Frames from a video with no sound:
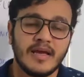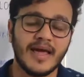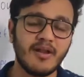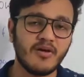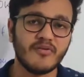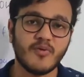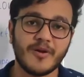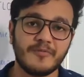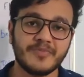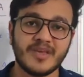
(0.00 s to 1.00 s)
Hello
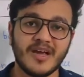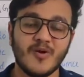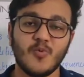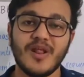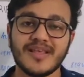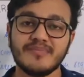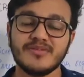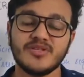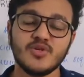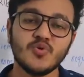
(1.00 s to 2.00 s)
everyone, welcome
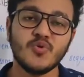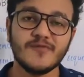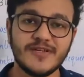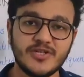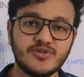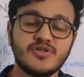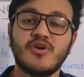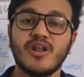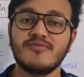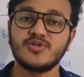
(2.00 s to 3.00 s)
to the new video
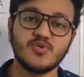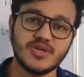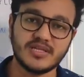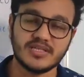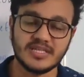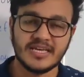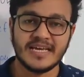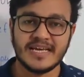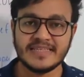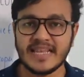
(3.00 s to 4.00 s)
tutorial of Stutor's.
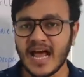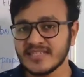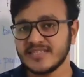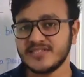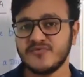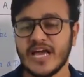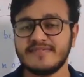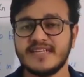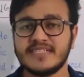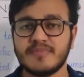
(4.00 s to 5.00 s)
In the last session we
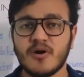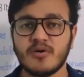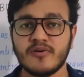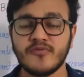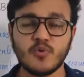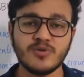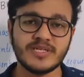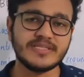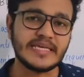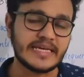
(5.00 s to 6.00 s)
have dealt about
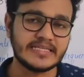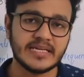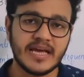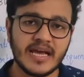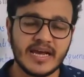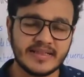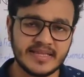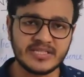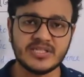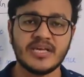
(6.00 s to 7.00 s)
fruits and seeds. In
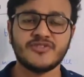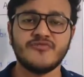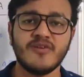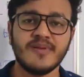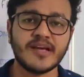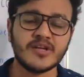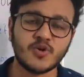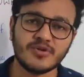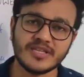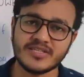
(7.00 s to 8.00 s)
this session we will be
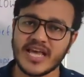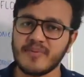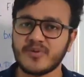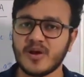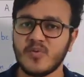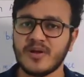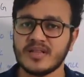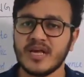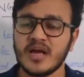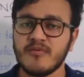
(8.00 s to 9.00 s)
concluding the chapter with
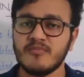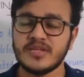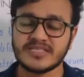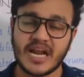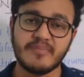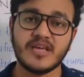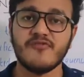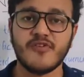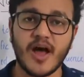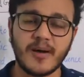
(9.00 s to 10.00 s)
describing
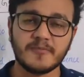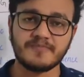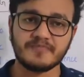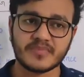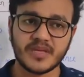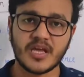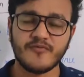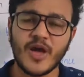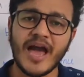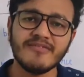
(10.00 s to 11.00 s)
a flower.
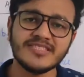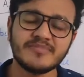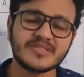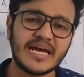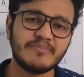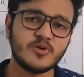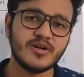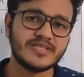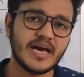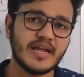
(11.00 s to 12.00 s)
If you haven't subscribed to
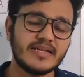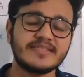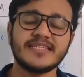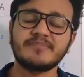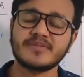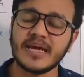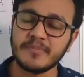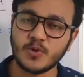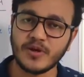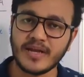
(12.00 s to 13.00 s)
our channel,
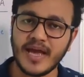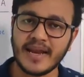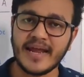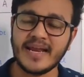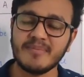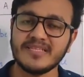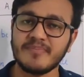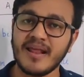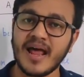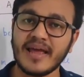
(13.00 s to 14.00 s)
subscribe to it and enable the
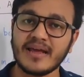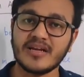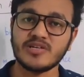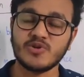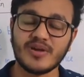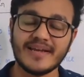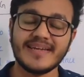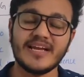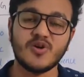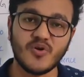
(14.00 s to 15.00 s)
bell icon to get
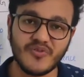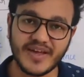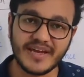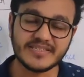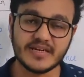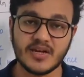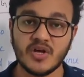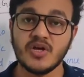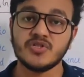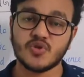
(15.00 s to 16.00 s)
daily notification.
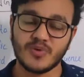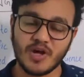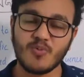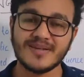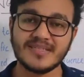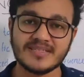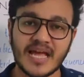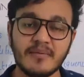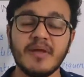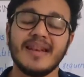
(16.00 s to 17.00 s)
So without wasting
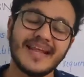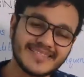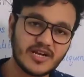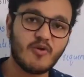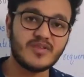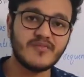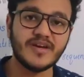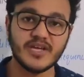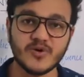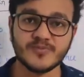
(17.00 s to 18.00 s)
time, let's get on with the
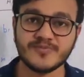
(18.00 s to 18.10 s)
video.